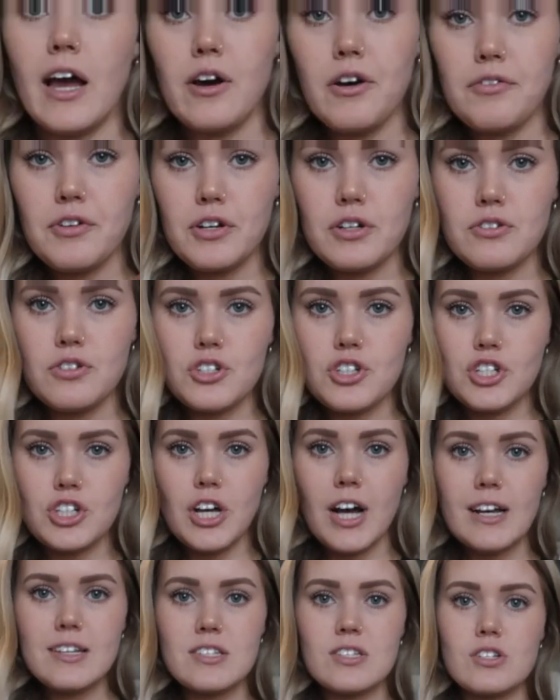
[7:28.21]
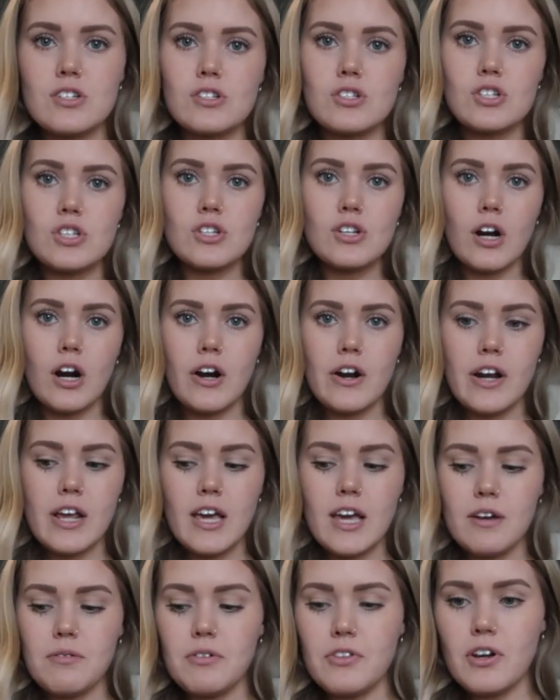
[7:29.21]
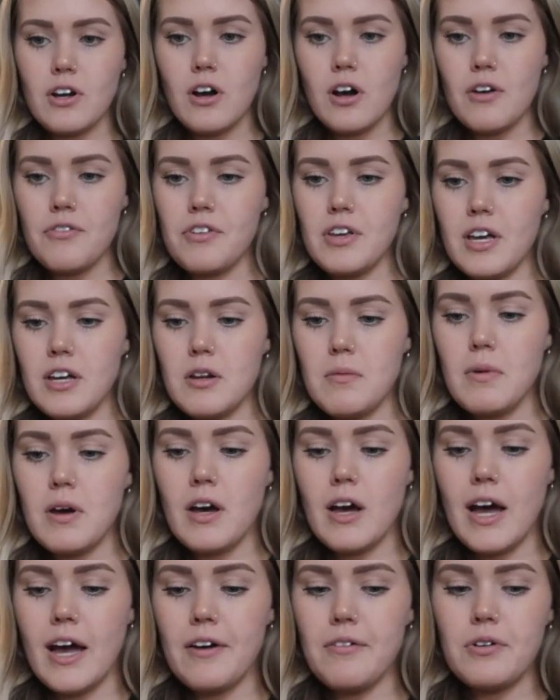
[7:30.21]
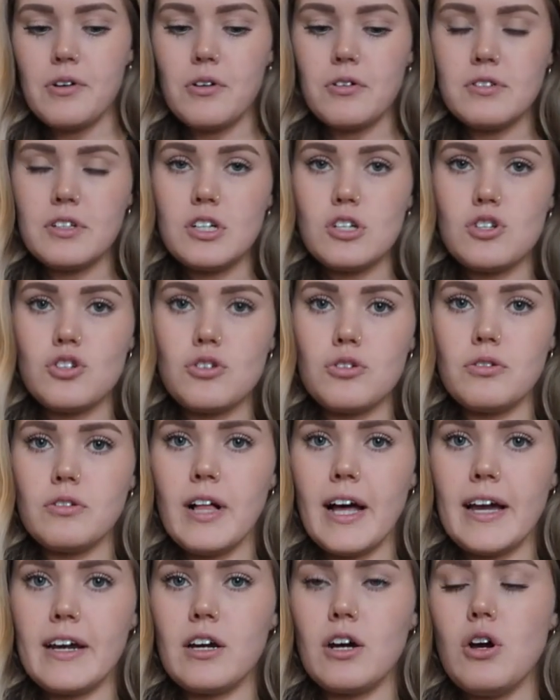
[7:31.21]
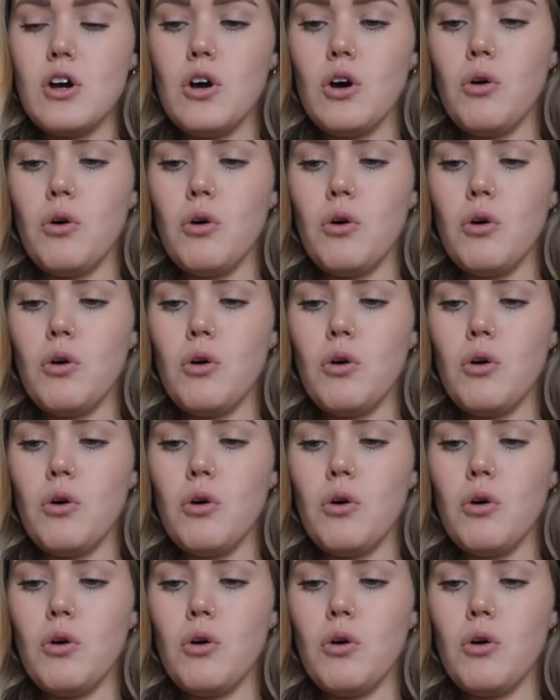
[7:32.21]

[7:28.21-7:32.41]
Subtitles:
Now, if you're just starting with a coffee enema, I would only do like